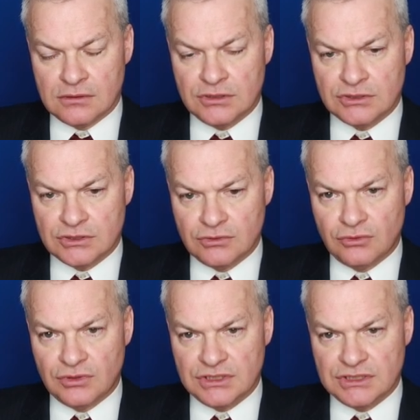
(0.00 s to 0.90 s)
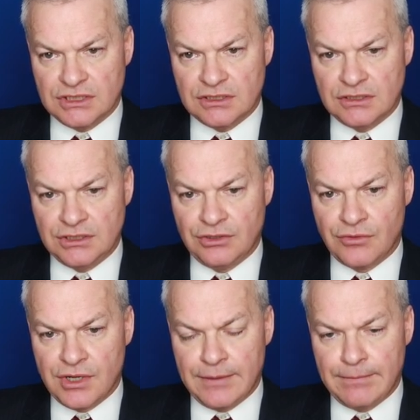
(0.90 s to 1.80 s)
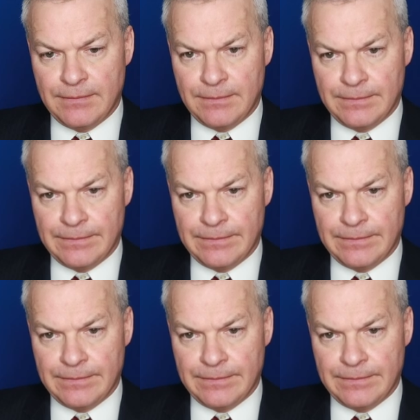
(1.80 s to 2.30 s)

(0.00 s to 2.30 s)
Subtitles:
The score is certainly grim.